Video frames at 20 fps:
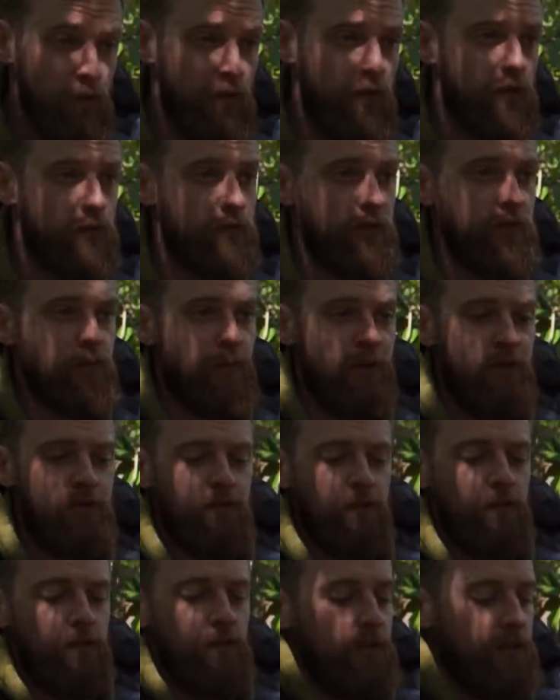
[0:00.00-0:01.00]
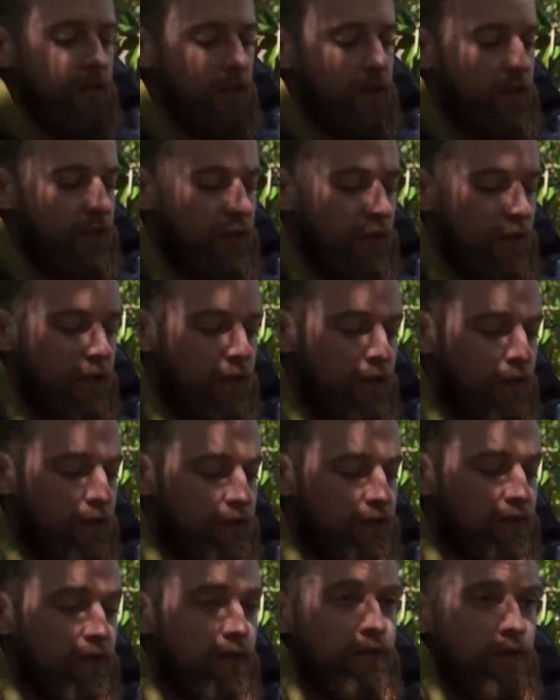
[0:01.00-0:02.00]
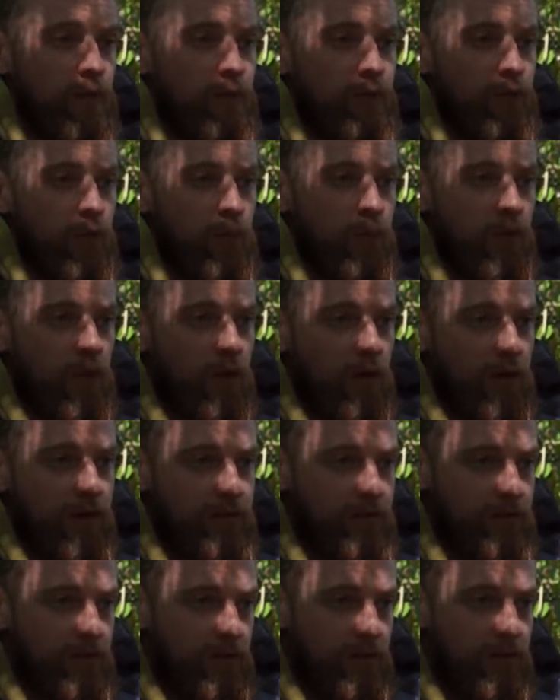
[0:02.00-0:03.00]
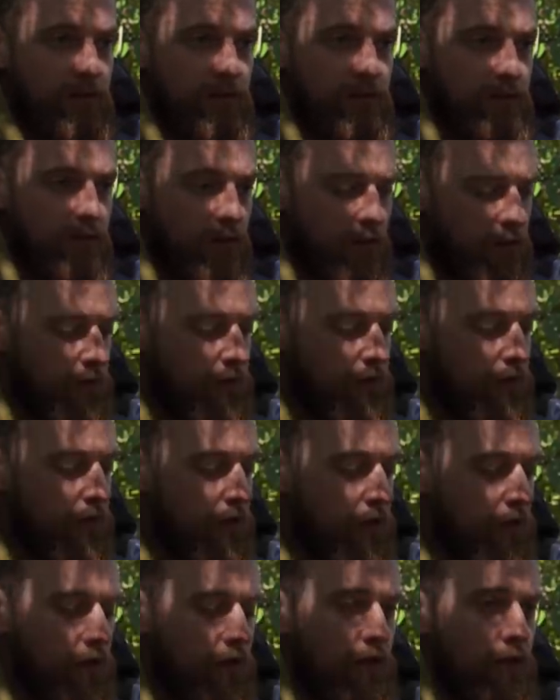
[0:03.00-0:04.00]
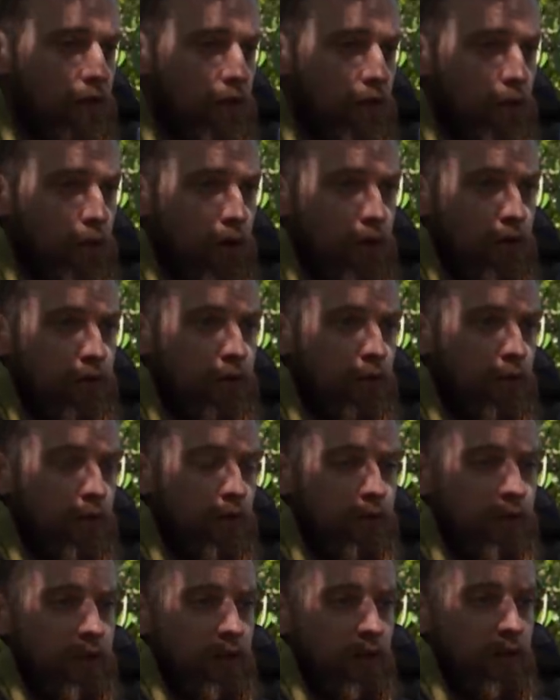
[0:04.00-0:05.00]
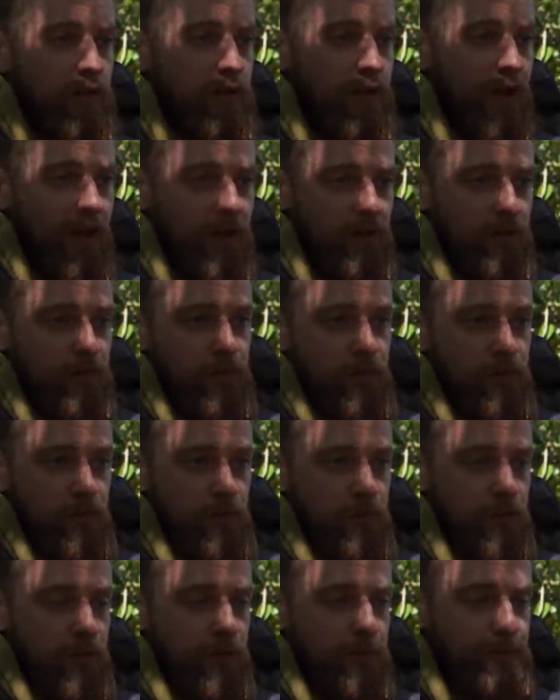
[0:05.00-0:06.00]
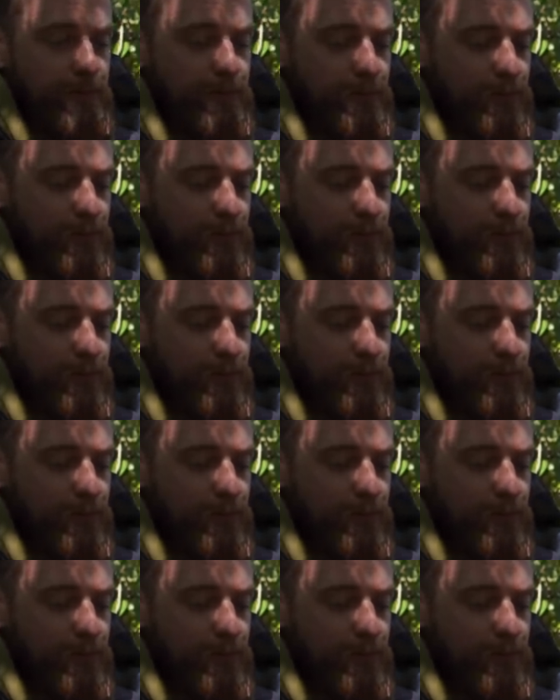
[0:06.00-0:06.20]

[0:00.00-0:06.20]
The next thing to mention is some form of lighting. So where I do a lot of video and photography,